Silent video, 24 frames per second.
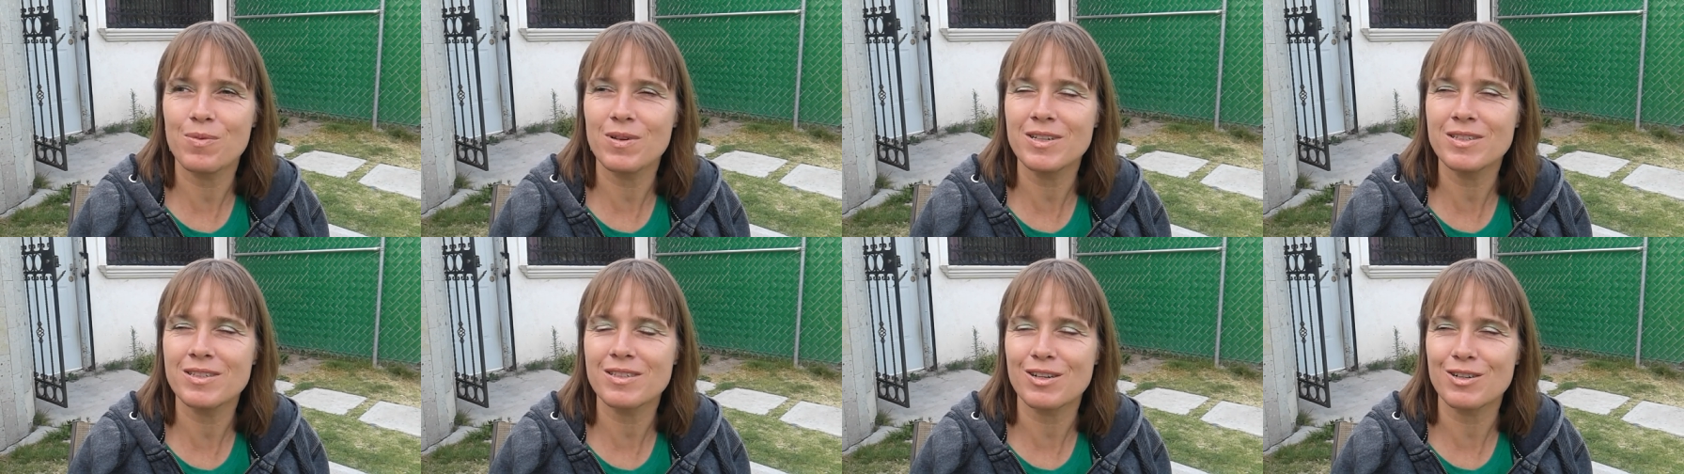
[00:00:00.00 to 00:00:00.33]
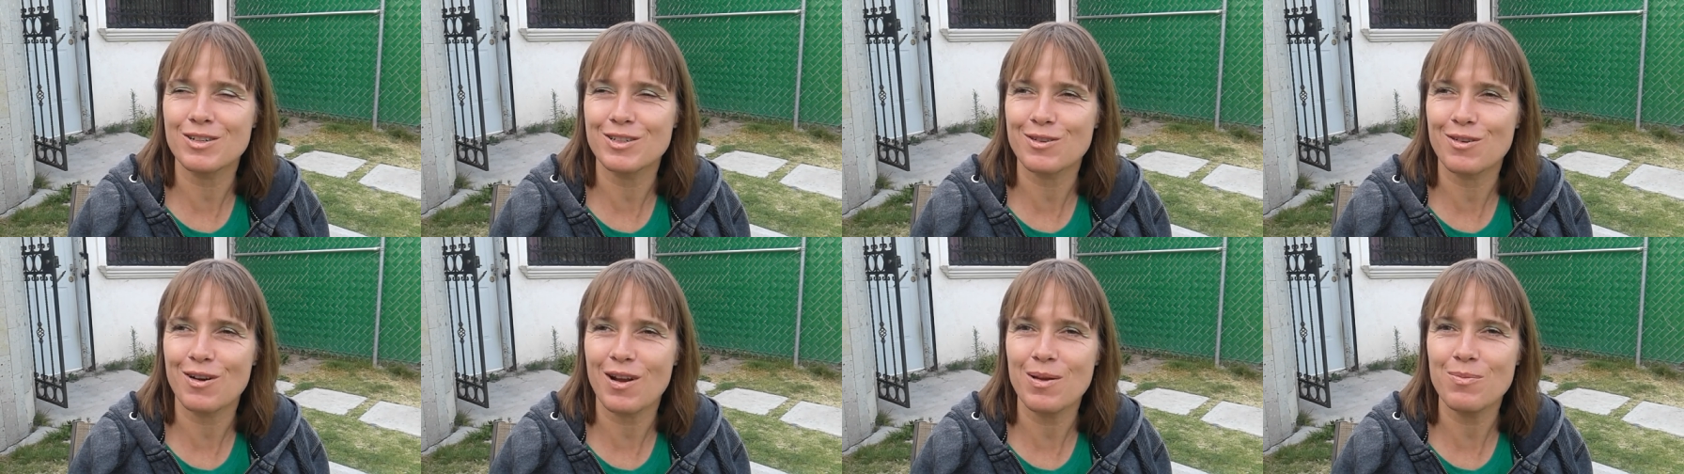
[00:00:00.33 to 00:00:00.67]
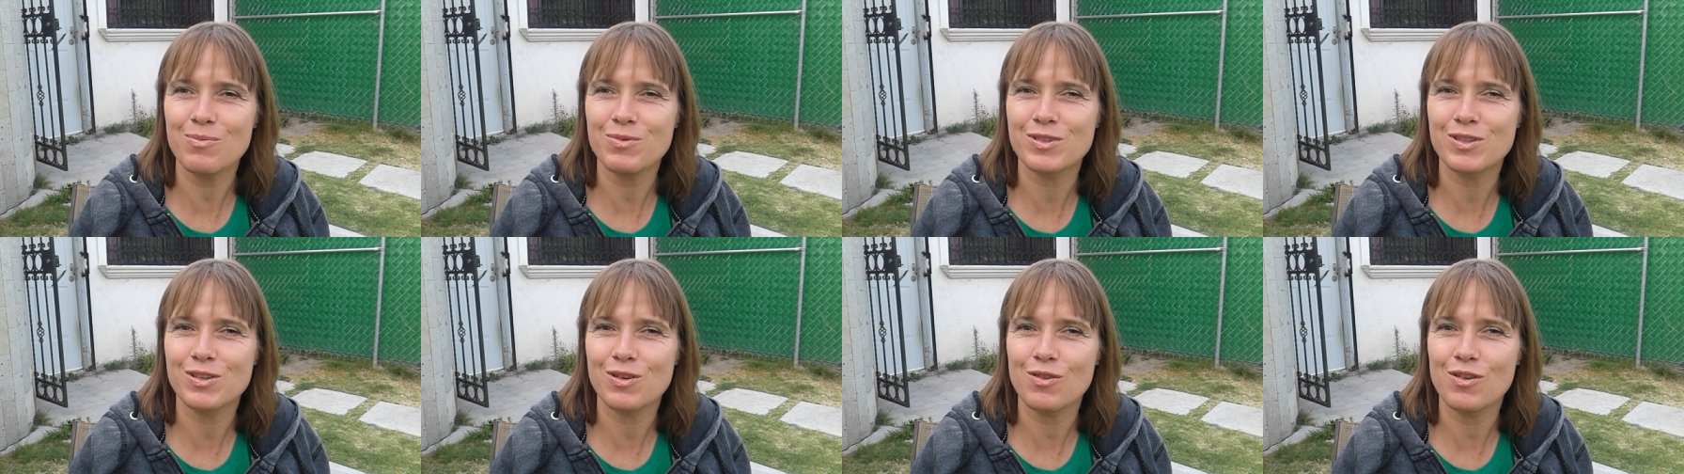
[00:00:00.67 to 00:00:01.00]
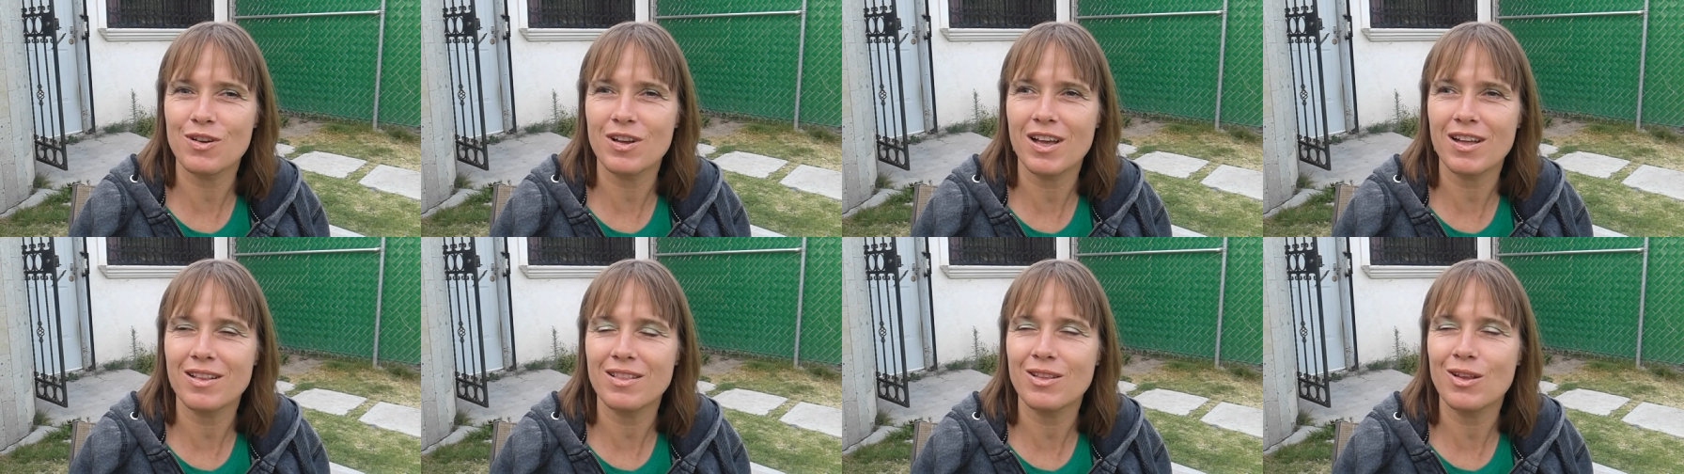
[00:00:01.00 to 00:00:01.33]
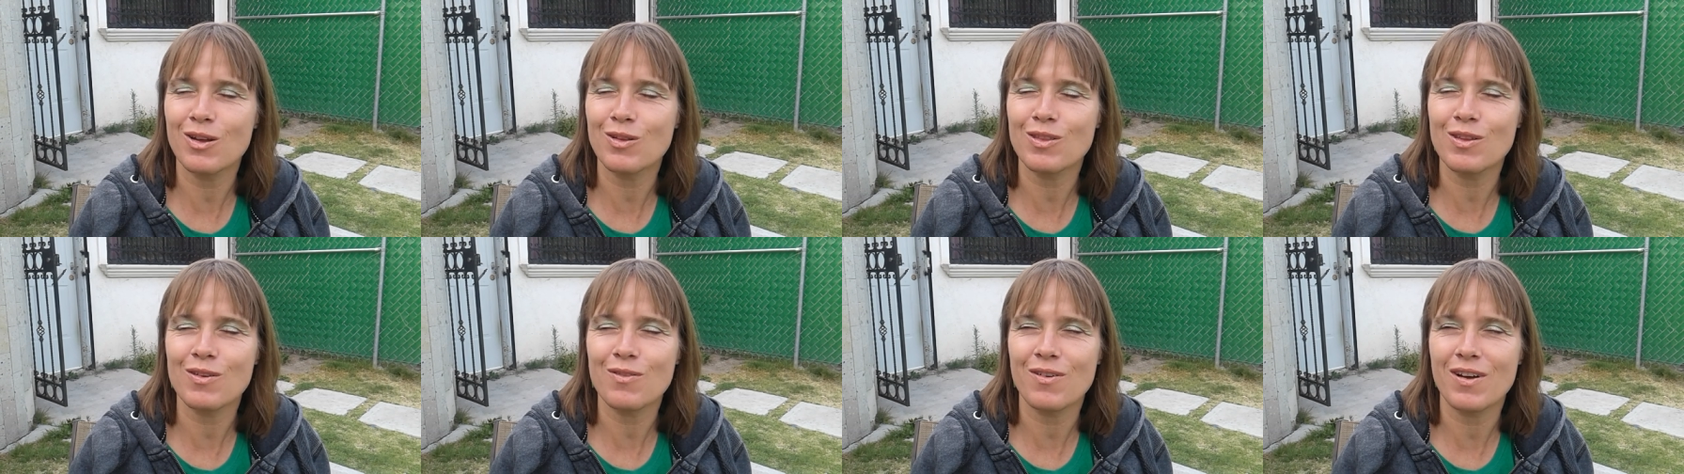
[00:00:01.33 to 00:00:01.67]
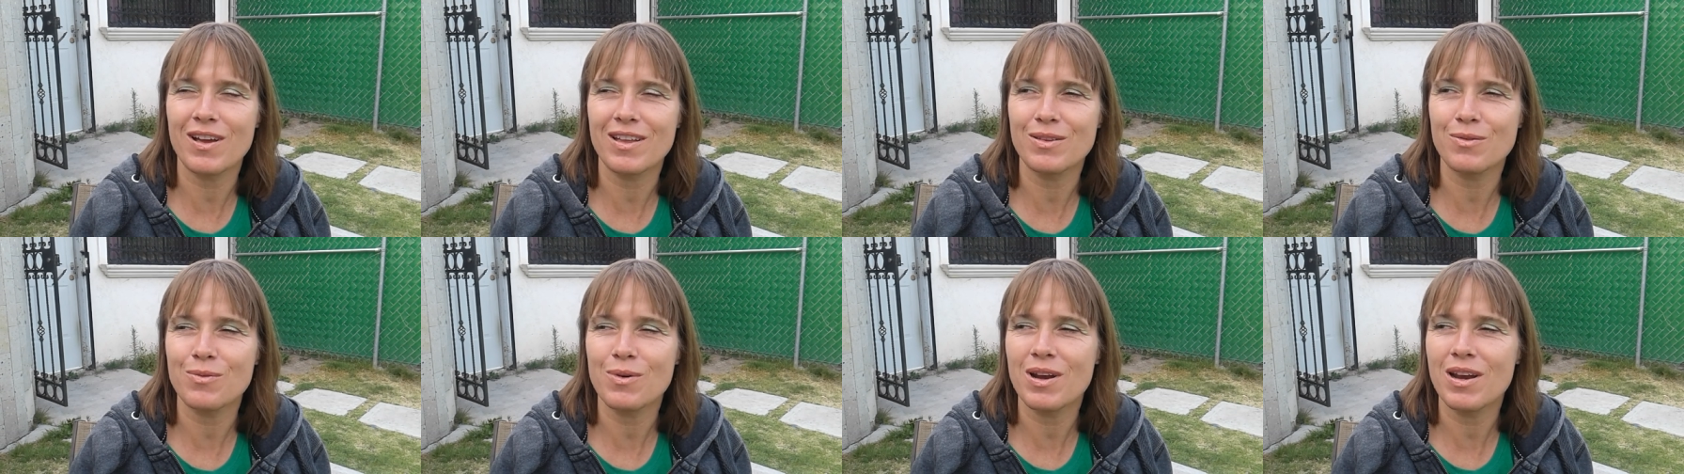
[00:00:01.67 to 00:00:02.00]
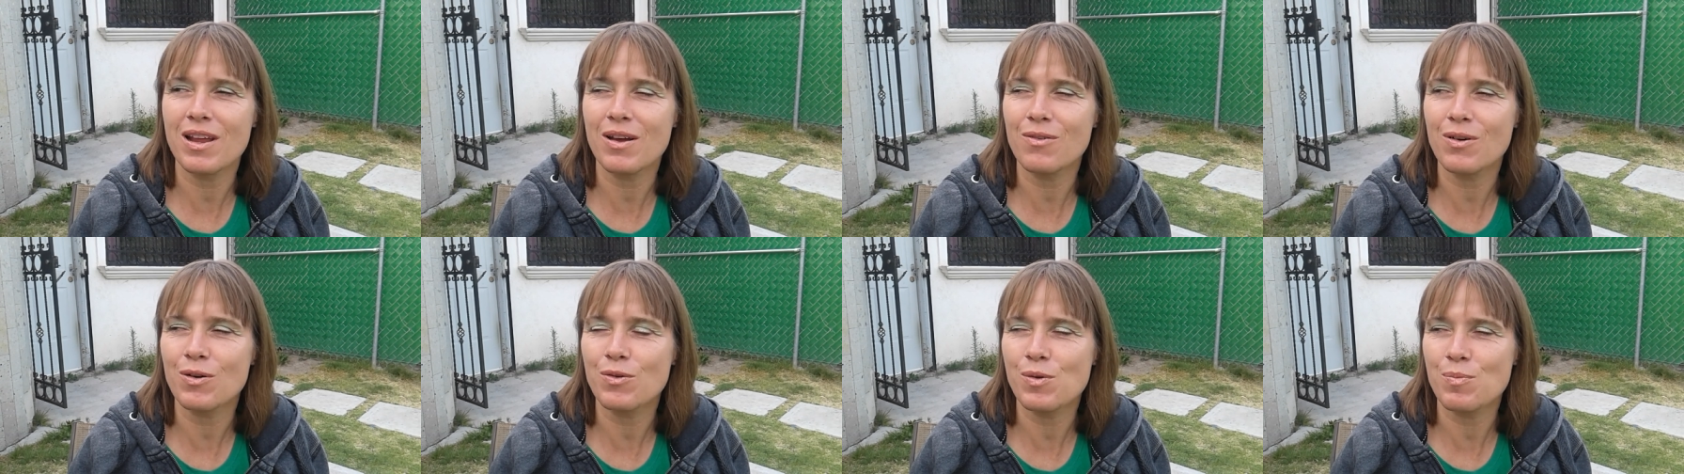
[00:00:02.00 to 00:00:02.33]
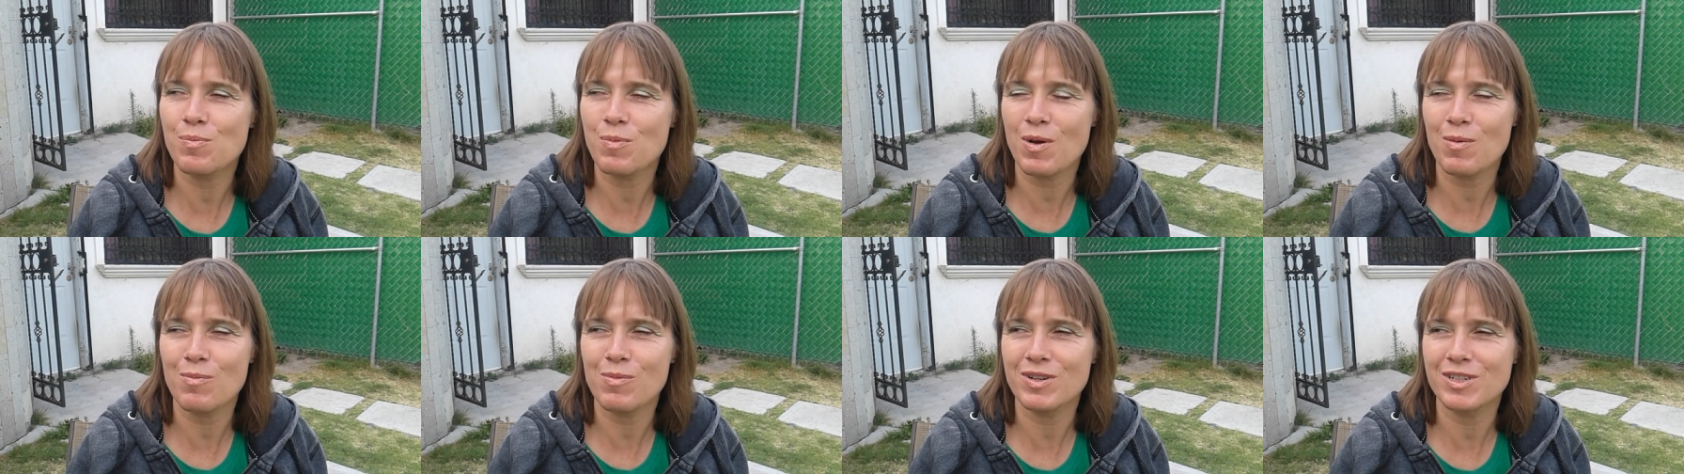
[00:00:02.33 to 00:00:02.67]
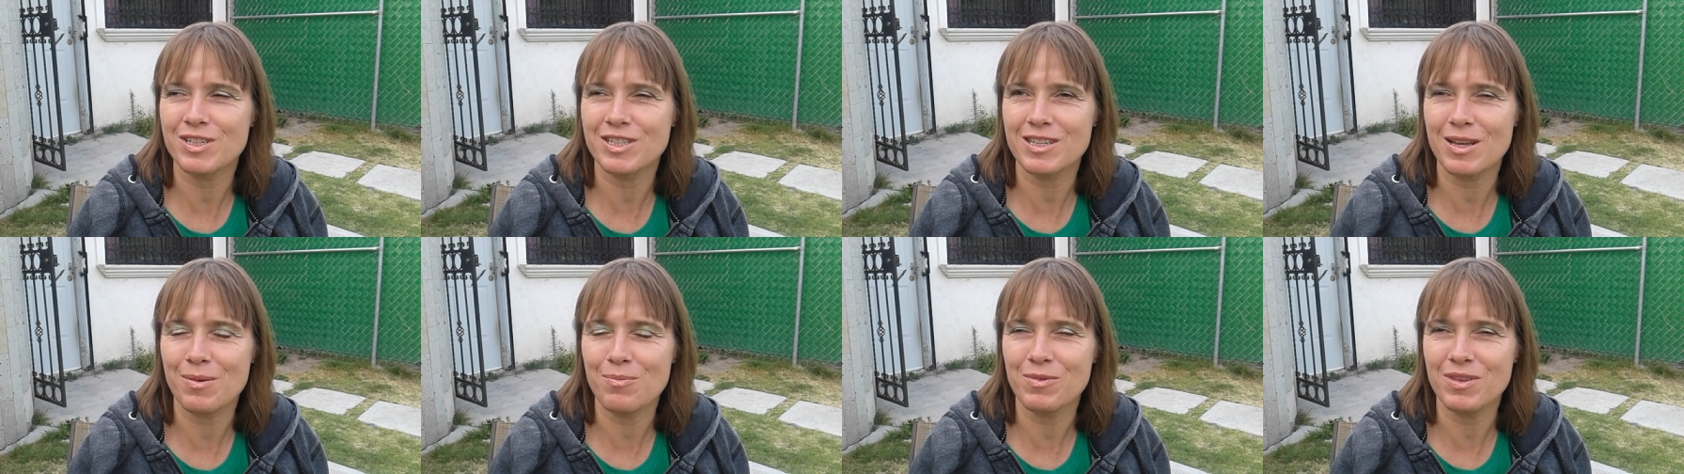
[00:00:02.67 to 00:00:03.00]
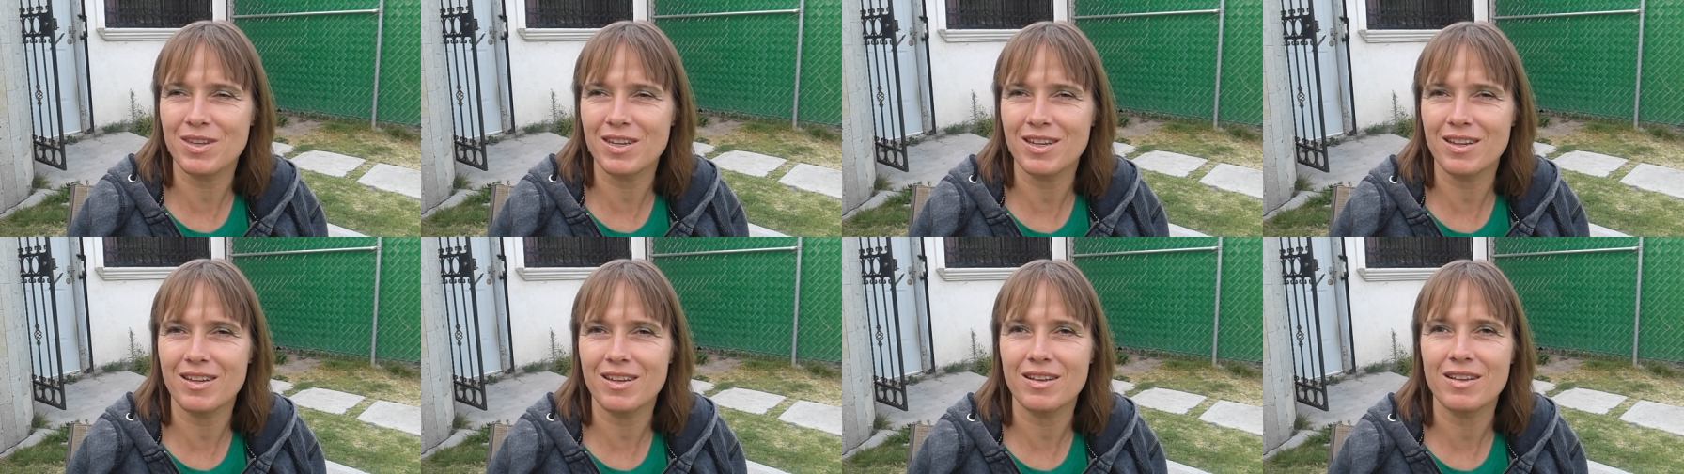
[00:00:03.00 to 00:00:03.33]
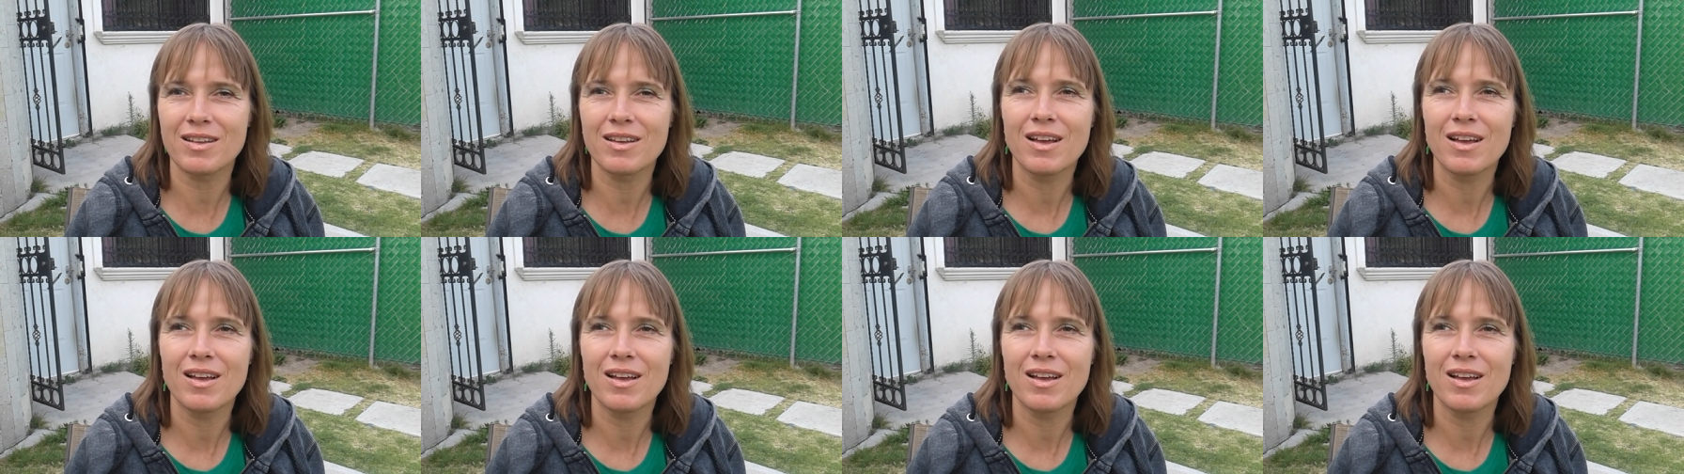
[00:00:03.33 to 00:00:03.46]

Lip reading: please subscribe so you get notified whenever we publish something.